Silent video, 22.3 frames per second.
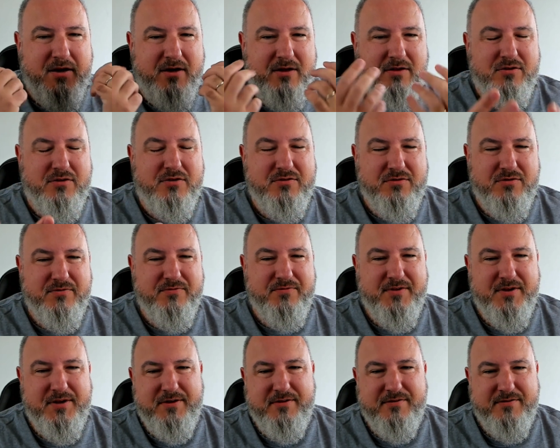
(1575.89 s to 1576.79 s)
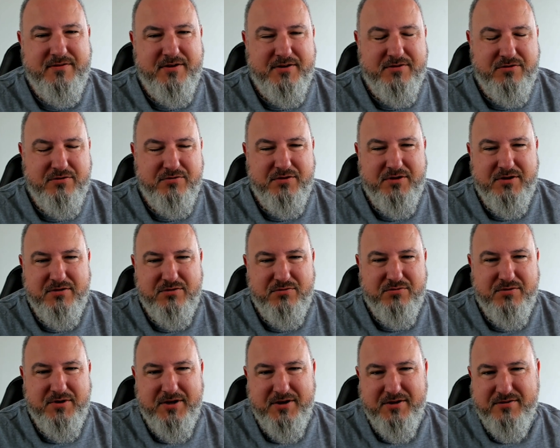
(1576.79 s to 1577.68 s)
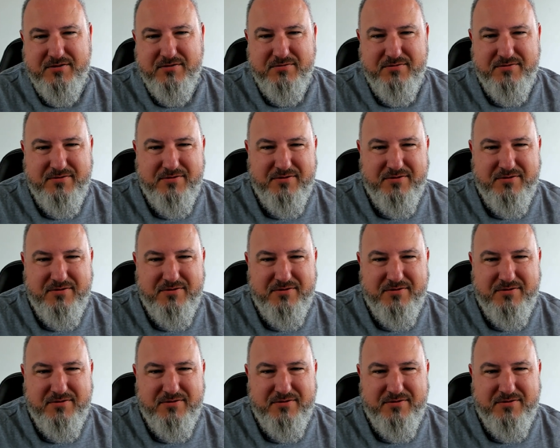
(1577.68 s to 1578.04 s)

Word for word: a lot of things that you need to handle.